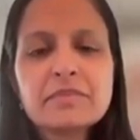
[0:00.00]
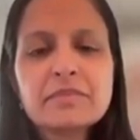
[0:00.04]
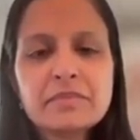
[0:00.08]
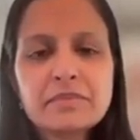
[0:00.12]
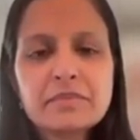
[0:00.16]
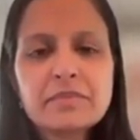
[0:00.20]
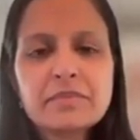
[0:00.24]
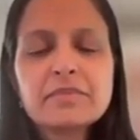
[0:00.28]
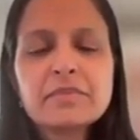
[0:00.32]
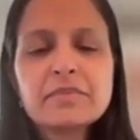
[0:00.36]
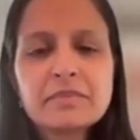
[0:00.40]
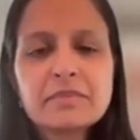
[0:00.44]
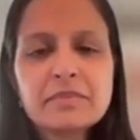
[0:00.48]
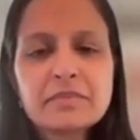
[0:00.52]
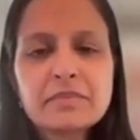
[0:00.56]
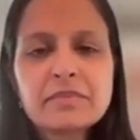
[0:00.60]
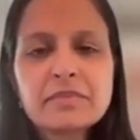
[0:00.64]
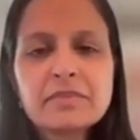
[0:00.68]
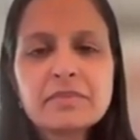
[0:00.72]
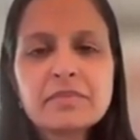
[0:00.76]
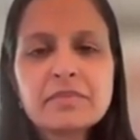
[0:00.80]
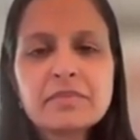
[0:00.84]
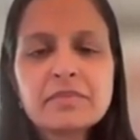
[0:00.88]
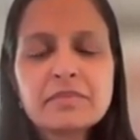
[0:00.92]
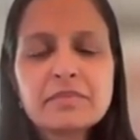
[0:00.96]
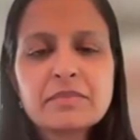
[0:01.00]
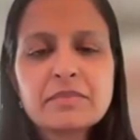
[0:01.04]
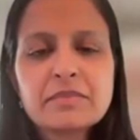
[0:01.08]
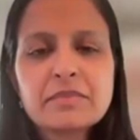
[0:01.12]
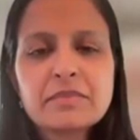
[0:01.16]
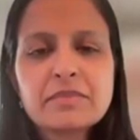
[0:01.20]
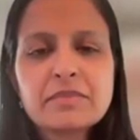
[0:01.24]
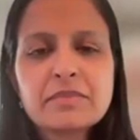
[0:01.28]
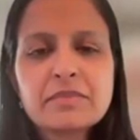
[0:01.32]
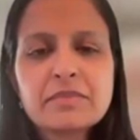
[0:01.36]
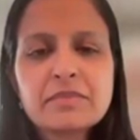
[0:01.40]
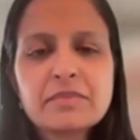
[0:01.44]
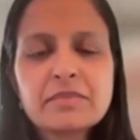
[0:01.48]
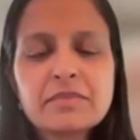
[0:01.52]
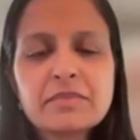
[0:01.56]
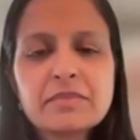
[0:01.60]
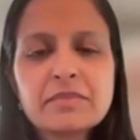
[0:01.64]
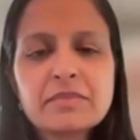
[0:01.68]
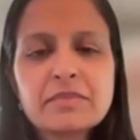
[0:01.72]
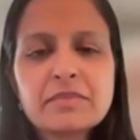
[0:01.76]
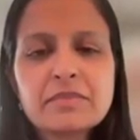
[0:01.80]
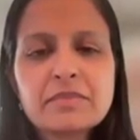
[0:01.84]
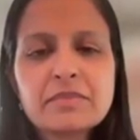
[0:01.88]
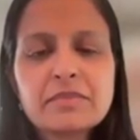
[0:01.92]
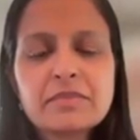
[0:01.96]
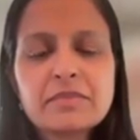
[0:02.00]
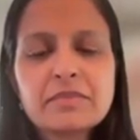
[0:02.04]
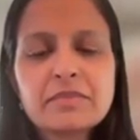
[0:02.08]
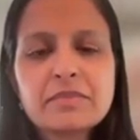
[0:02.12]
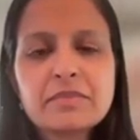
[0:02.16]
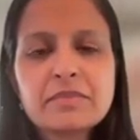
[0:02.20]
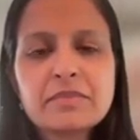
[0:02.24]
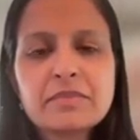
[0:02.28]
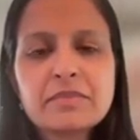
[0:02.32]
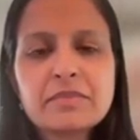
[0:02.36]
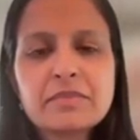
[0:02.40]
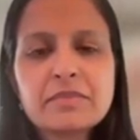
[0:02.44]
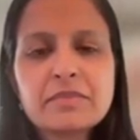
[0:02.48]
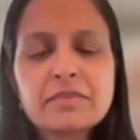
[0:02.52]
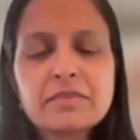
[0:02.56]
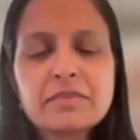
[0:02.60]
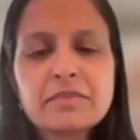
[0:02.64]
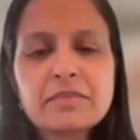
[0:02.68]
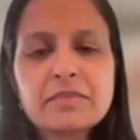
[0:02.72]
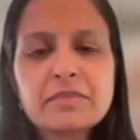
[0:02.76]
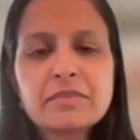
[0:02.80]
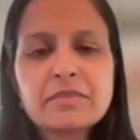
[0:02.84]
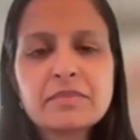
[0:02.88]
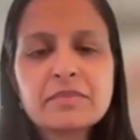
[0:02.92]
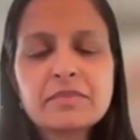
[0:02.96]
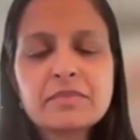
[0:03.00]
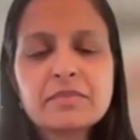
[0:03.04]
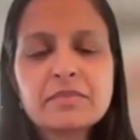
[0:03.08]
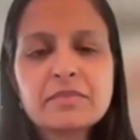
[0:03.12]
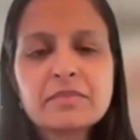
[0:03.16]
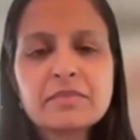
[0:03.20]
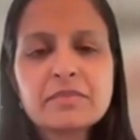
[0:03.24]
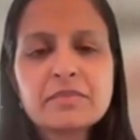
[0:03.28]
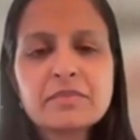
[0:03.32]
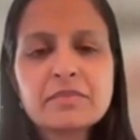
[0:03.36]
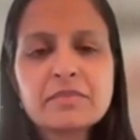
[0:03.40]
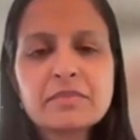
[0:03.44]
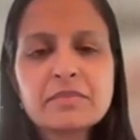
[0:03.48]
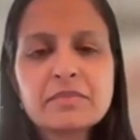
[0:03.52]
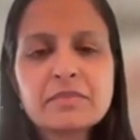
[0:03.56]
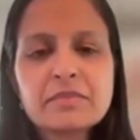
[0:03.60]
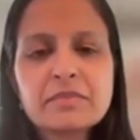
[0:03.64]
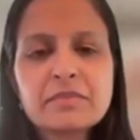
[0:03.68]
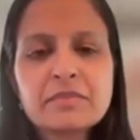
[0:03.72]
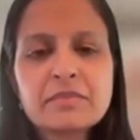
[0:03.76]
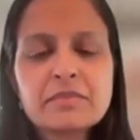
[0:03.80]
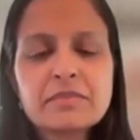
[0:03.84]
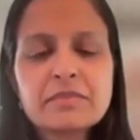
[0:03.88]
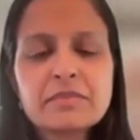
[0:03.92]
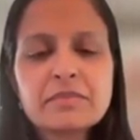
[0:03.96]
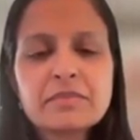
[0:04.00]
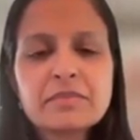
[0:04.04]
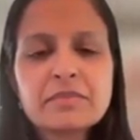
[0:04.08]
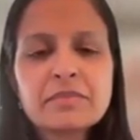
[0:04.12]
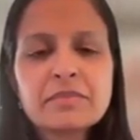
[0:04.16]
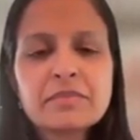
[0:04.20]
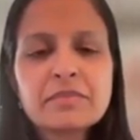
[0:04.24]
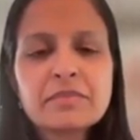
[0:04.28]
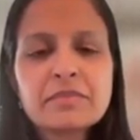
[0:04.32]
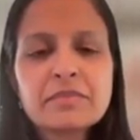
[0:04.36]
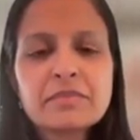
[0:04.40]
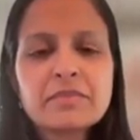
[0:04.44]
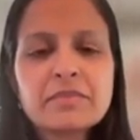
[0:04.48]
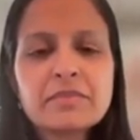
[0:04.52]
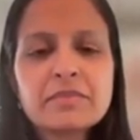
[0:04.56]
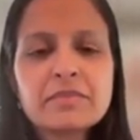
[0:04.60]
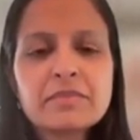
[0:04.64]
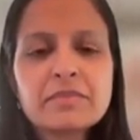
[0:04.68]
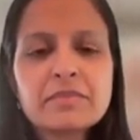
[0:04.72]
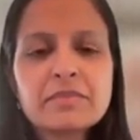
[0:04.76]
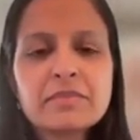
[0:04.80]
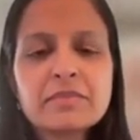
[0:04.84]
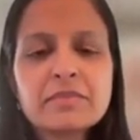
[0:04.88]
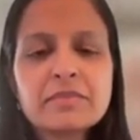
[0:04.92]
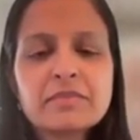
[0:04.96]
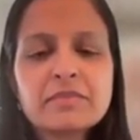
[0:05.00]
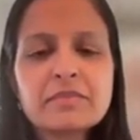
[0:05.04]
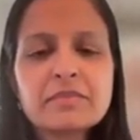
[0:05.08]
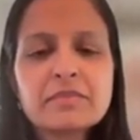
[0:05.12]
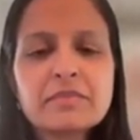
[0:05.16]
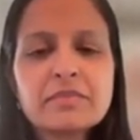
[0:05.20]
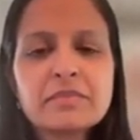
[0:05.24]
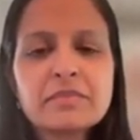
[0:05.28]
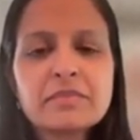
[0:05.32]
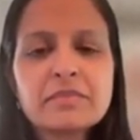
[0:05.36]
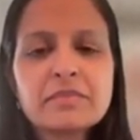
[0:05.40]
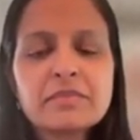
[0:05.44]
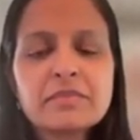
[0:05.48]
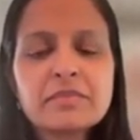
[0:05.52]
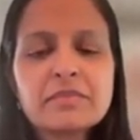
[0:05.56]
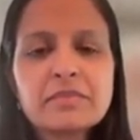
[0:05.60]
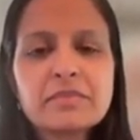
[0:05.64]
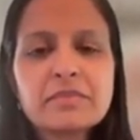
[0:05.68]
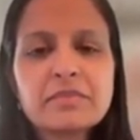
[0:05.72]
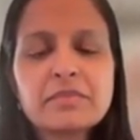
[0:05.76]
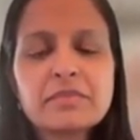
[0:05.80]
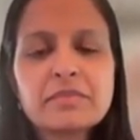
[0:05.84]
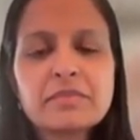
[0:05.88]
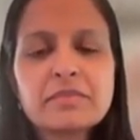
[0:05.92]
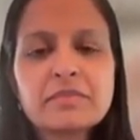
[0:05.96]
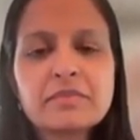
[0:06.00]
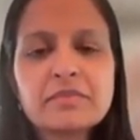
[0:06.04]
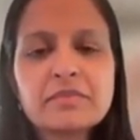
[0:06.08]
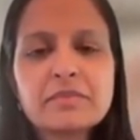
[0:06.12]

No words are spoken by the person on screen.